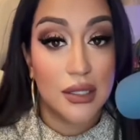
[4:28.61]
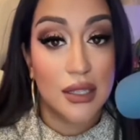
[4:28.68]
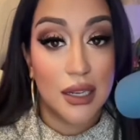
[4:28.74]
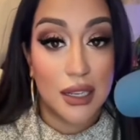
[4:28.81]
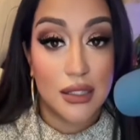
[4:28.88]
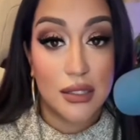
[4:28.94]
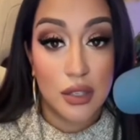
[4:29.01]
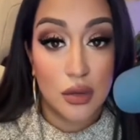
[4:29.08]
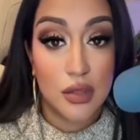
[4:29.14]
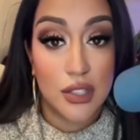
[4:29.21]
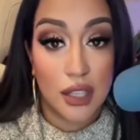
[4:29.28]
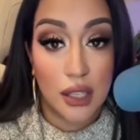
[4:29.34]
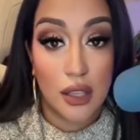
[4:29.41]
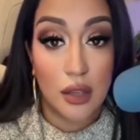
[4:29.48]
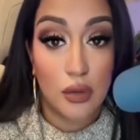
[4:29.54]
And I see you
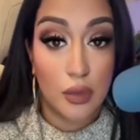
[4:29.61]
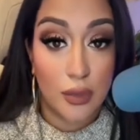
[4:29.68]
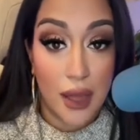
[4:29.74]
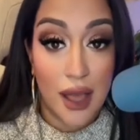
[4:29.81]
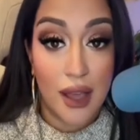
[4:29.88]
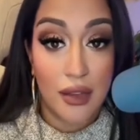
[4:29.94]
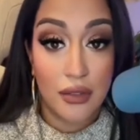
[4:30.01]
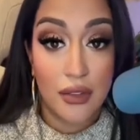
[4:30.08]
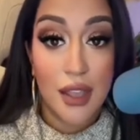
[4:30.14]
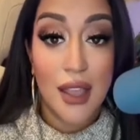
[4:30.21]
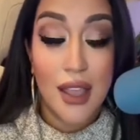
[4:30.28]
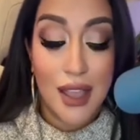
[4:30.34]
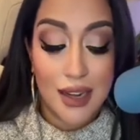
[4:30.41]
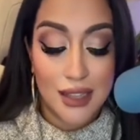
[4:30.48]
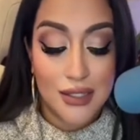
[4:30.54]
taking a new path and I